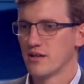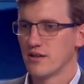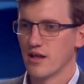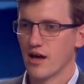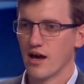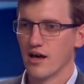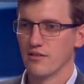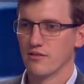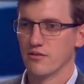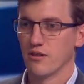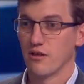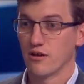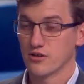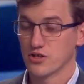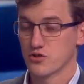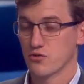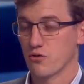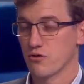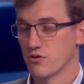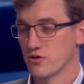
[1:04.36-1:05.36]
Uh, the, long
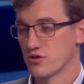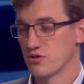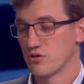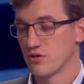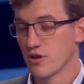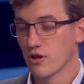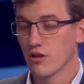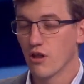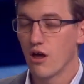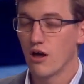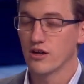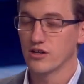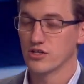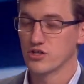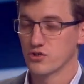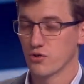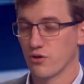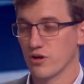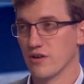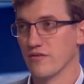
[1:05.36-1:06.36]
and short, the long and
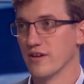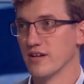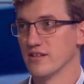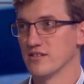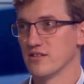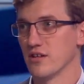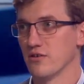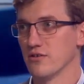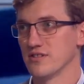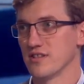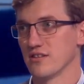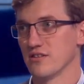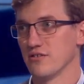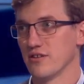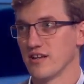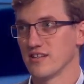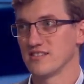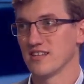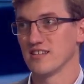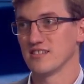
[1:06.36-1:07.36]
short of it is, though, is that the
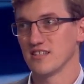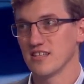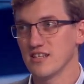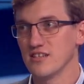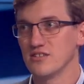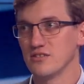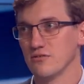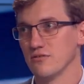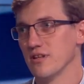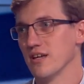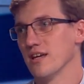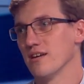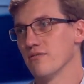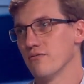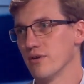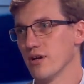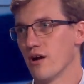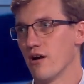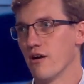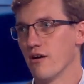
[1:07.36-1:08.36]
United States is unique.
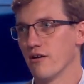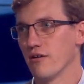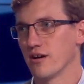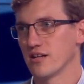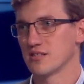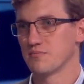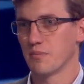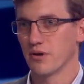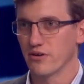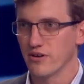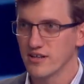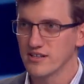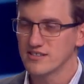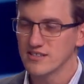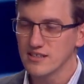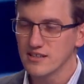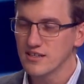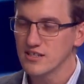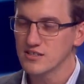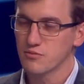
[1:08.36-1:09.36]
We are
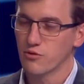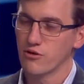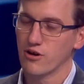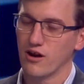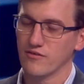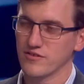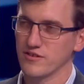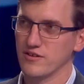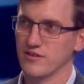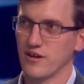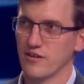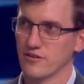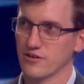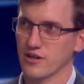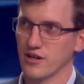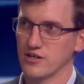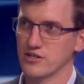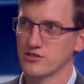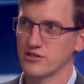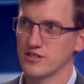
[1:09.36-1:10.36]
experiencing these more often than other
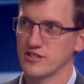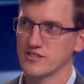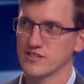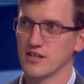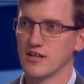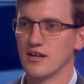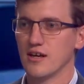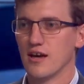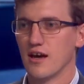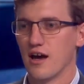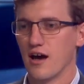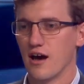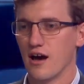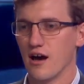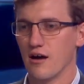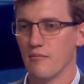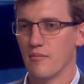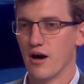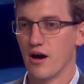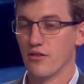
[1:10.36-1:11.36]
countries.
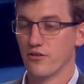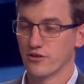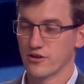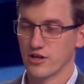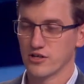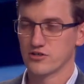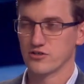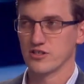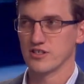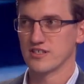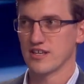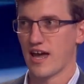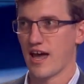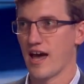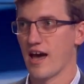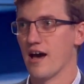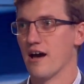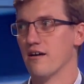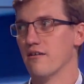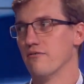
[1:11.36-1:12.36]
Um, other countries
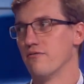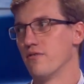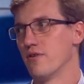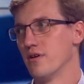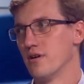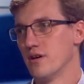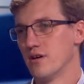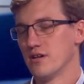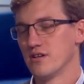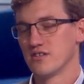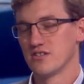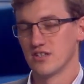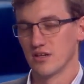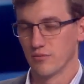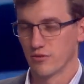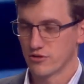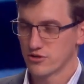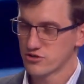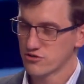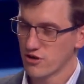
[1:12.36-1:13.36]
have
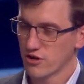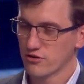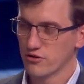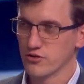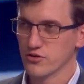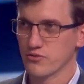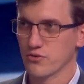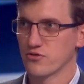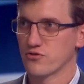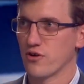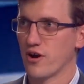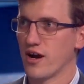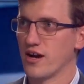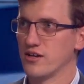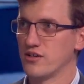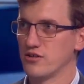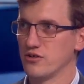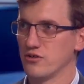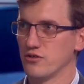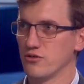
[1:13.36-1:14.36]
similar struggles with
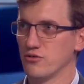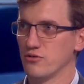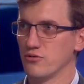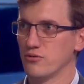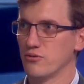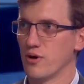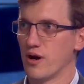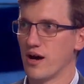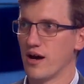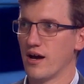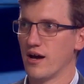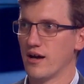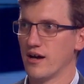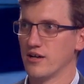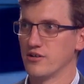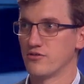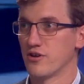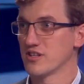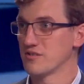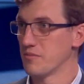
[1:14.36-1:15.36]
trying to uh,
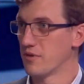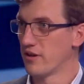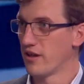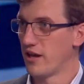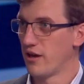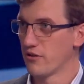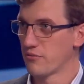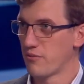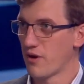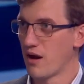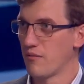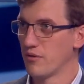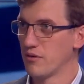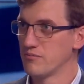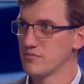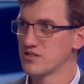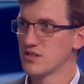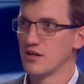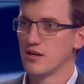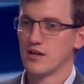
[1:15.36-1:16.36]
address mental health
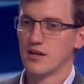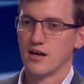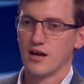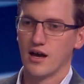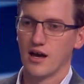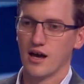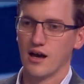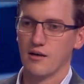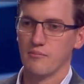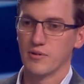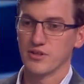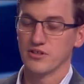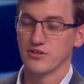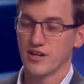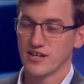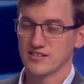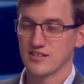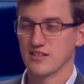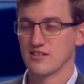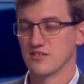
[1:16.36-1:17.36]
problems, uh, but the
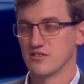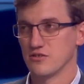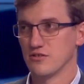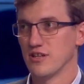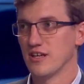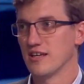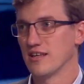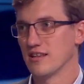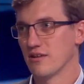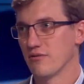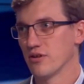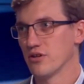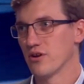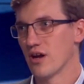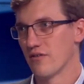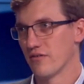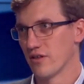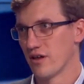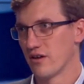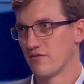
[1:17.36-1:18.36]
United States is unique in that we do
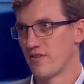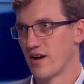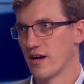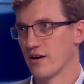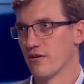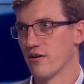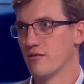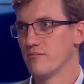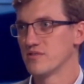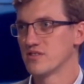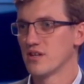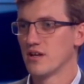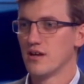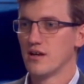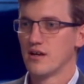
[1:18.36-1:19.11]
have a lot of firearms.